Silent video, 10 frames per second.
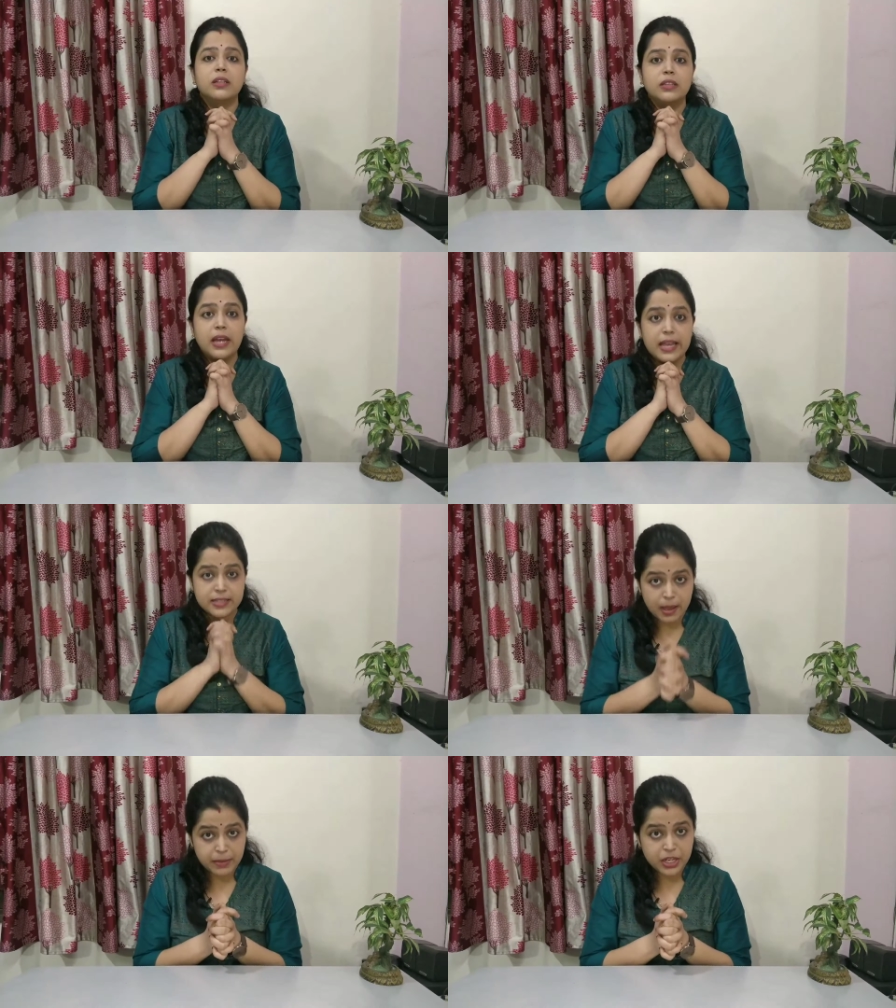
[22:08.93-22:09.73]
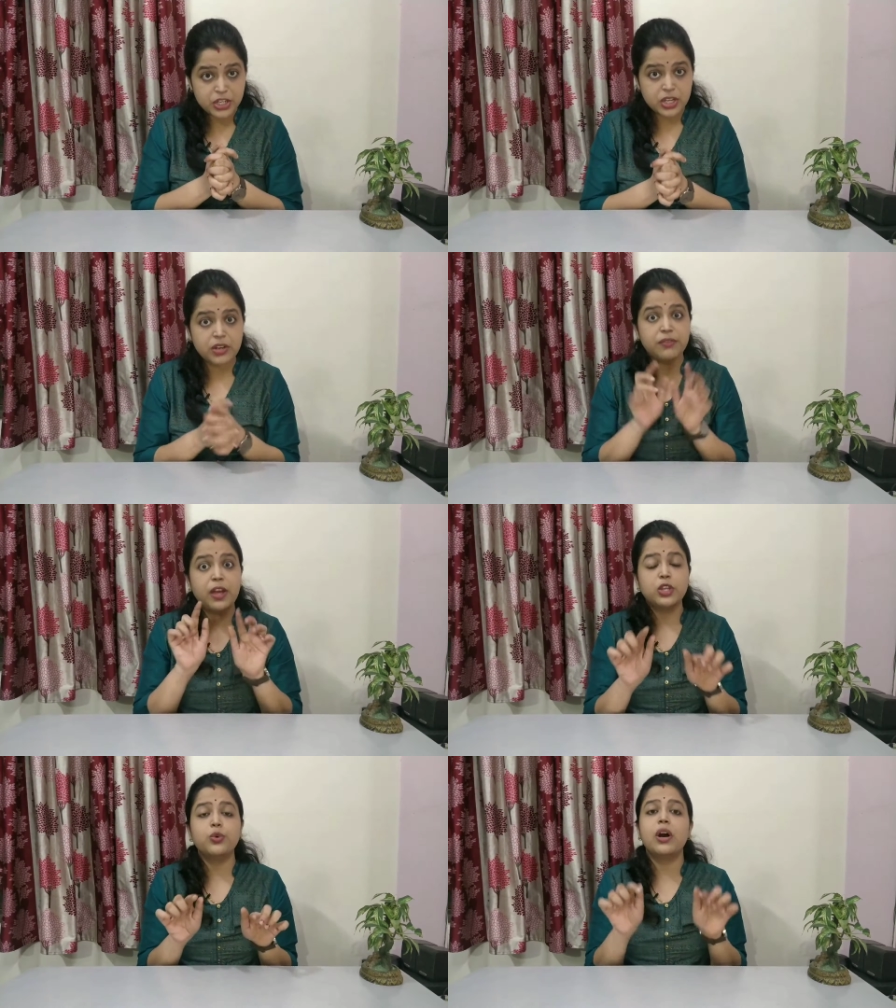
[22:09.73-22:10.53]
the examination
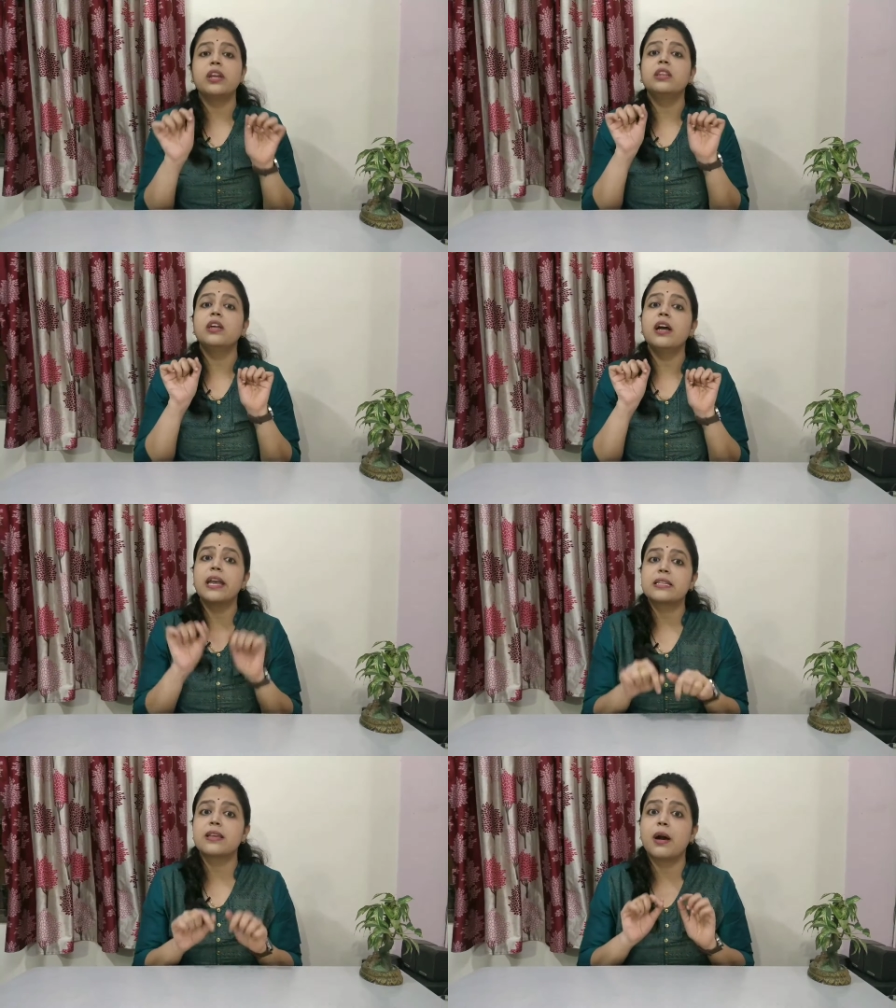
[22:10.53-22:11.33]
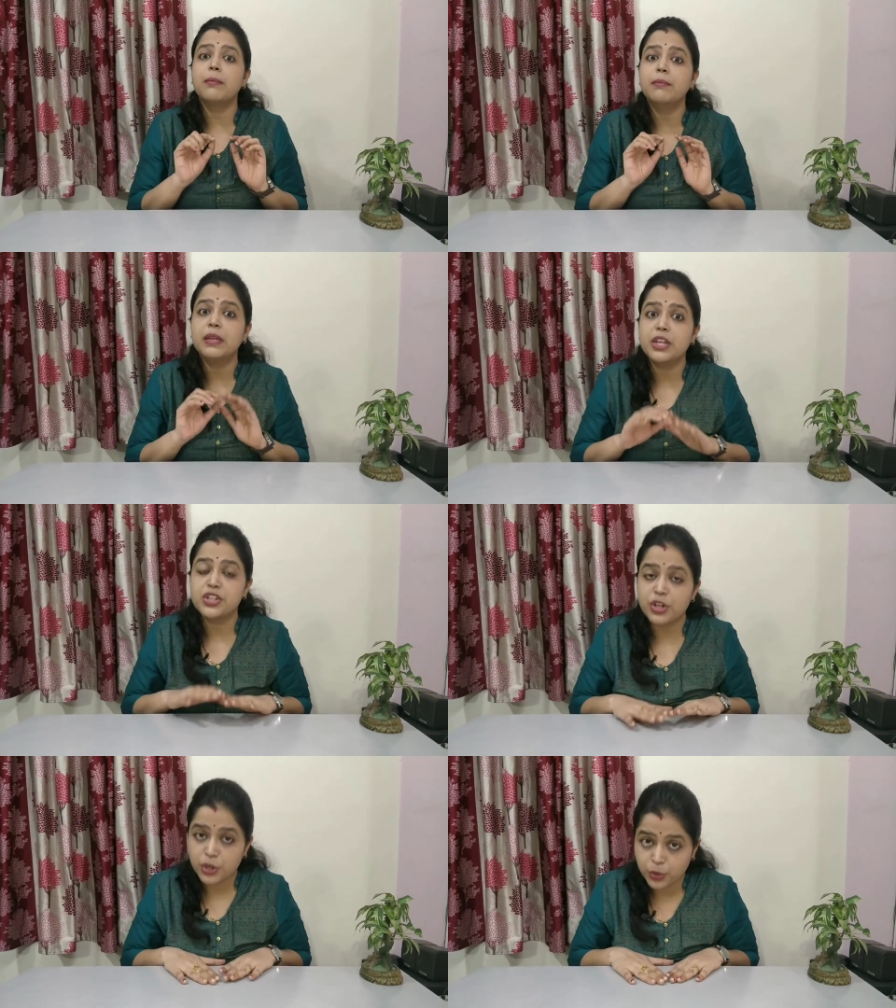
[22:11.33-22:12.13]
when you are in the
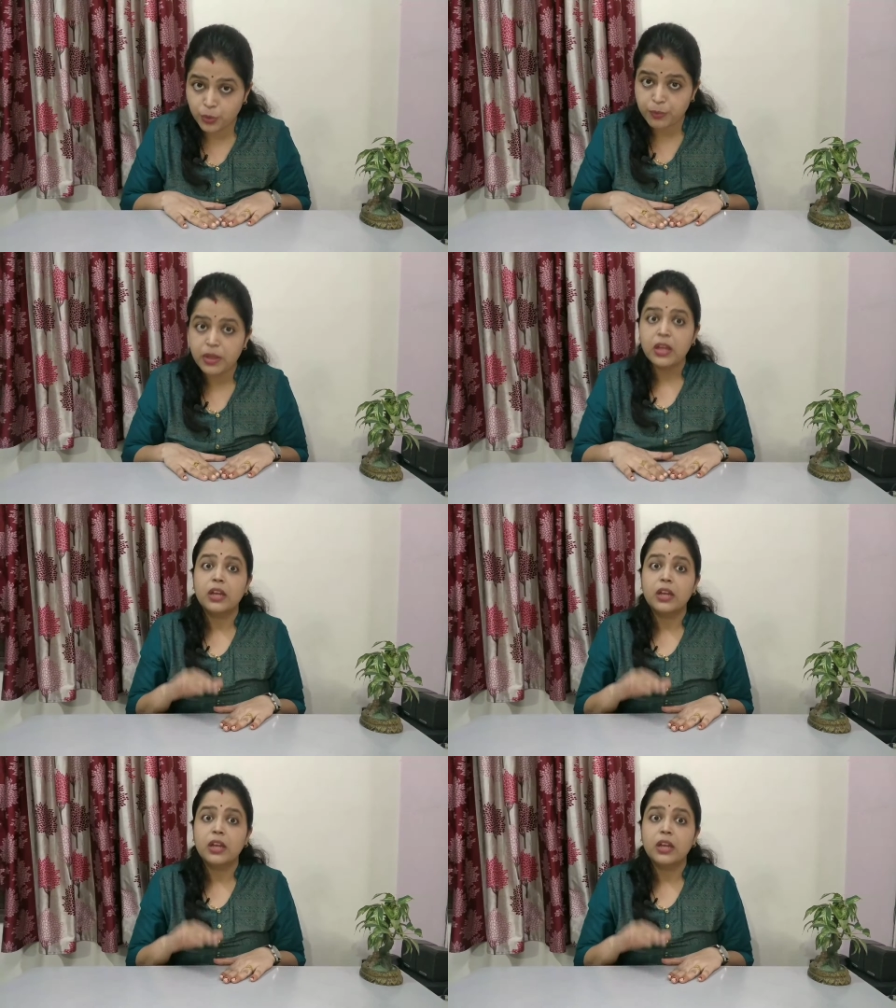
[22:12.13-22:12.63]
examination room.